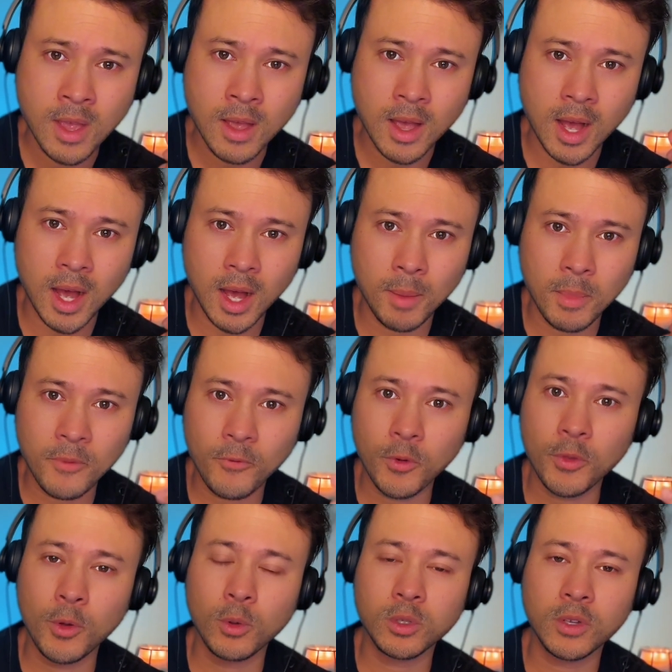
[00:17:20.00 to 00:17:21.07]
And for
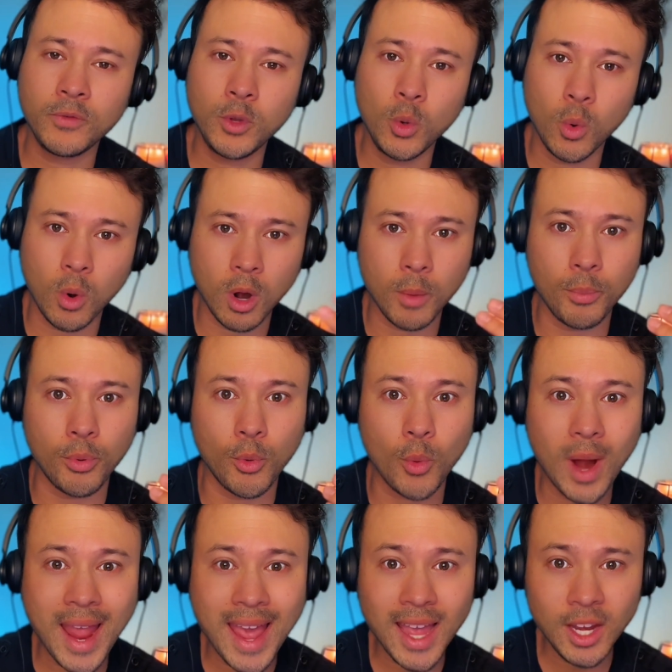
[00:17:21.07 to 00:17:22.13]
those of you who are
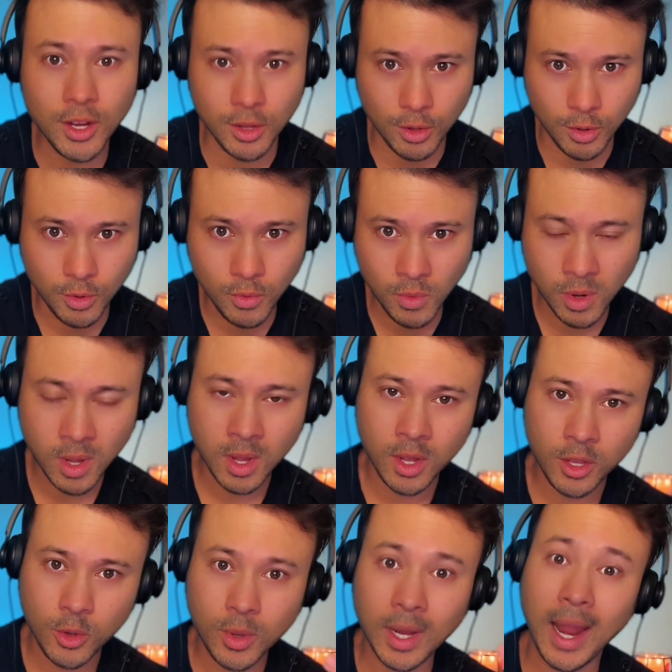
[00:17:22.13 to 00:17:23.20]
brand new,
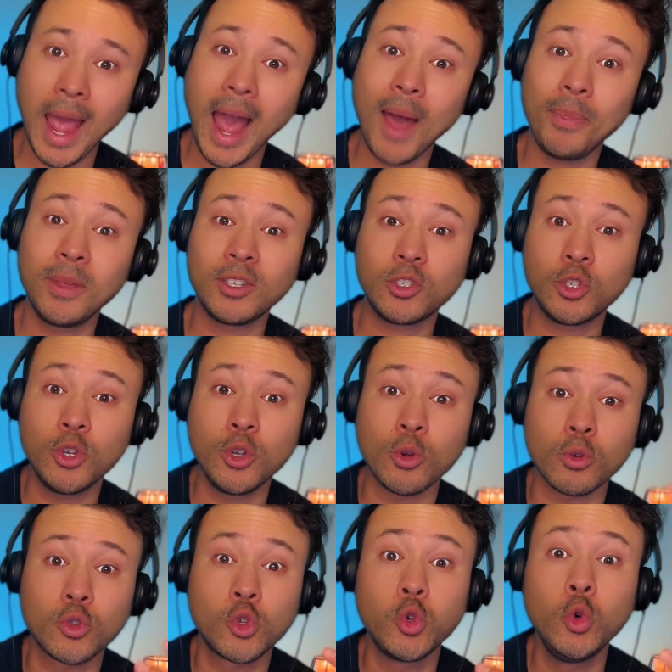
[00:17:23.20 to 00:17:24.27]
you can add this to your
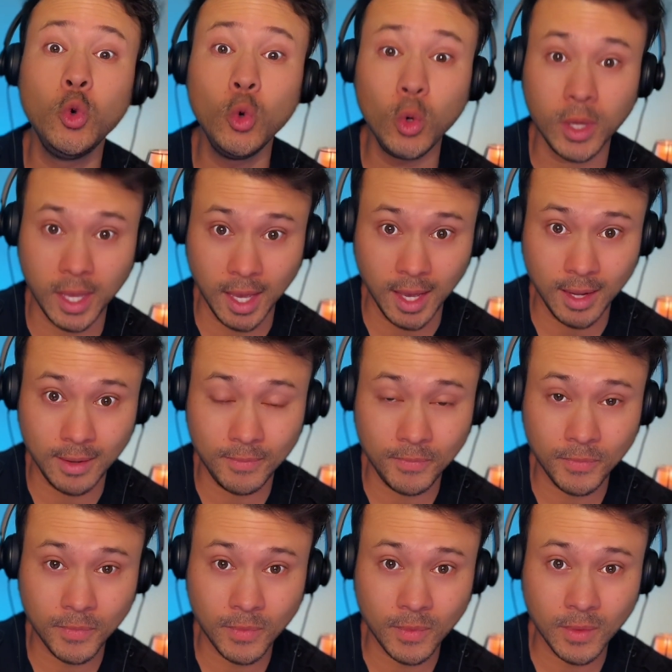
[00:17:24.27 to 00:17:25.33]
toolkit.
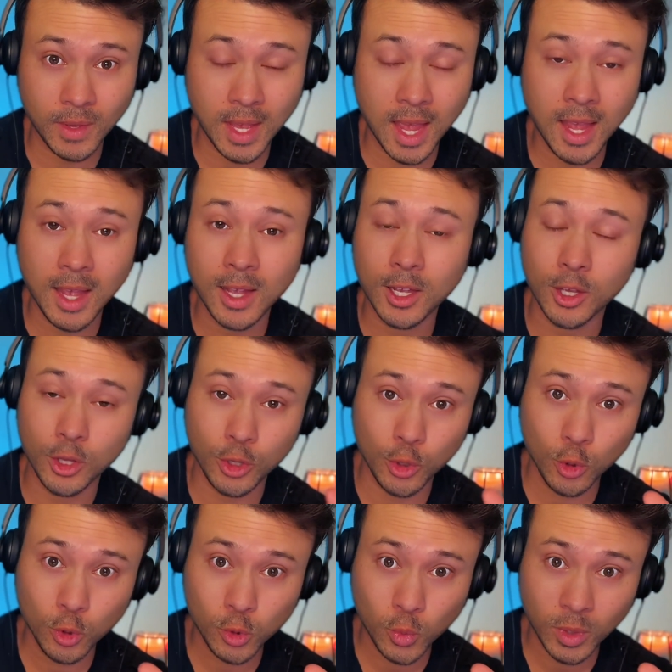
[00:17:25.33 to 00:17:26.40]
Okay,
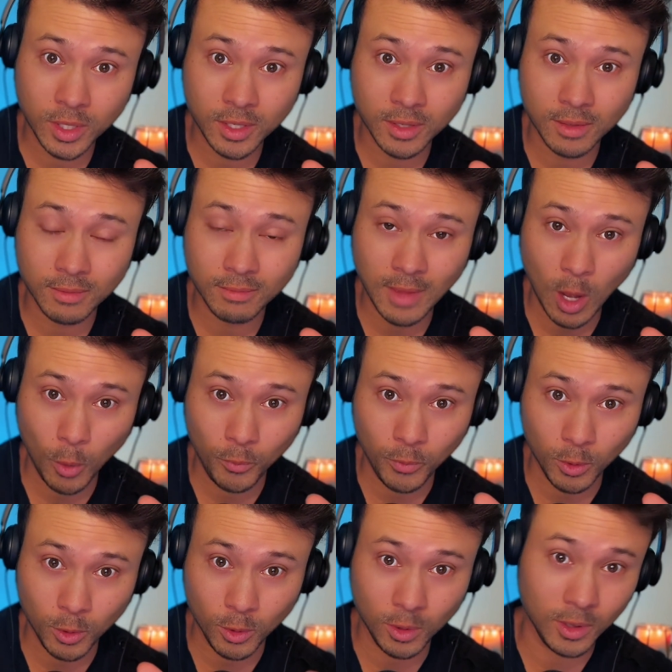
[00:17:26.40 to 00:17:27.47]
use what's
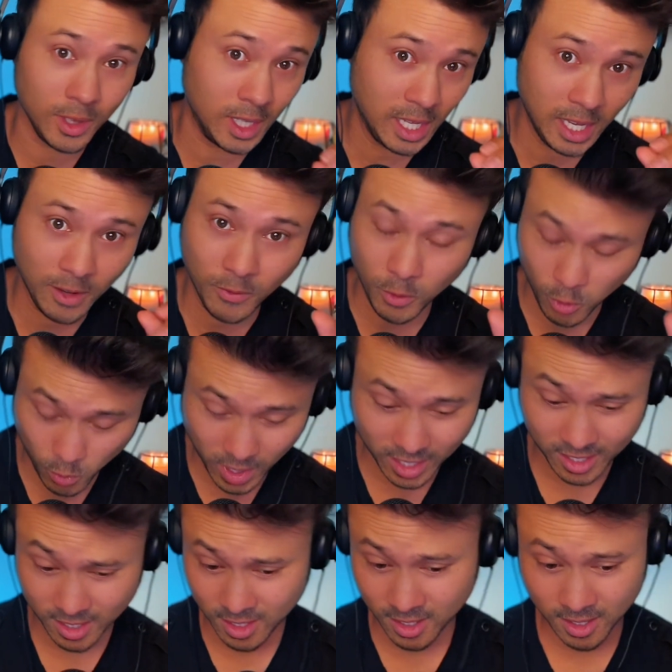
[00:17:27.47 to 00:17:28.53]
helpful, leave the
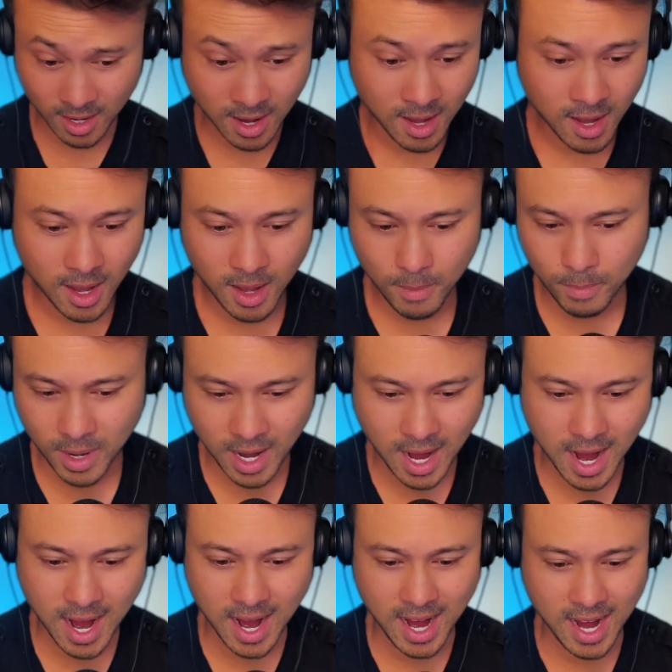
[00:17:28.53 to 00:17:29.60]
rest
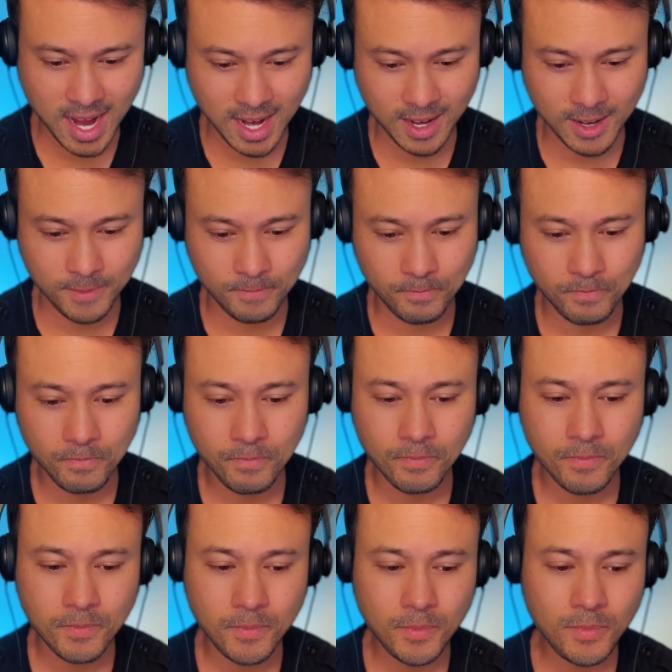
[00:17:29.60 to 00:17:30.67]
behind.
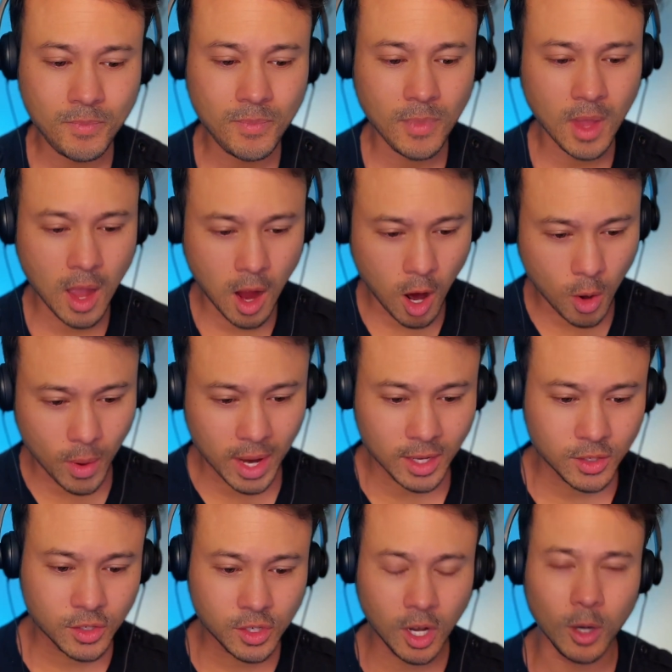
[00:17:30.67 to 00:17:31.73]
All right,
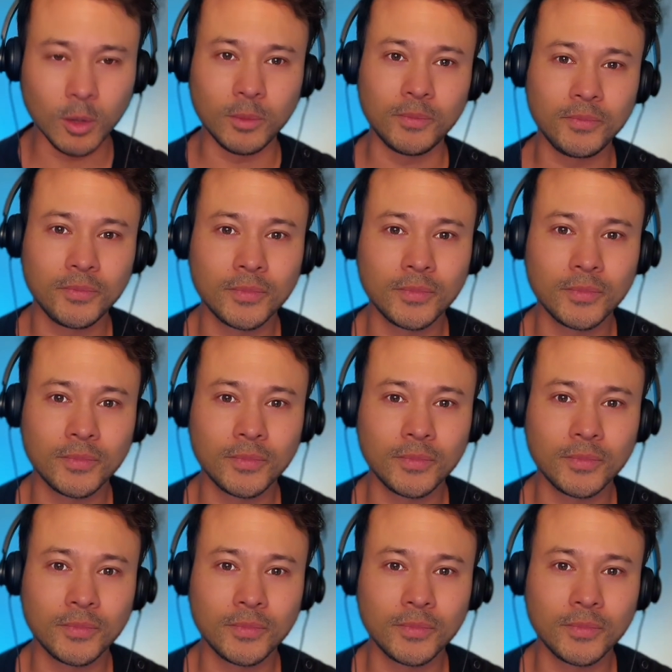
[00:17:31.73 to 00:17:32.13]
so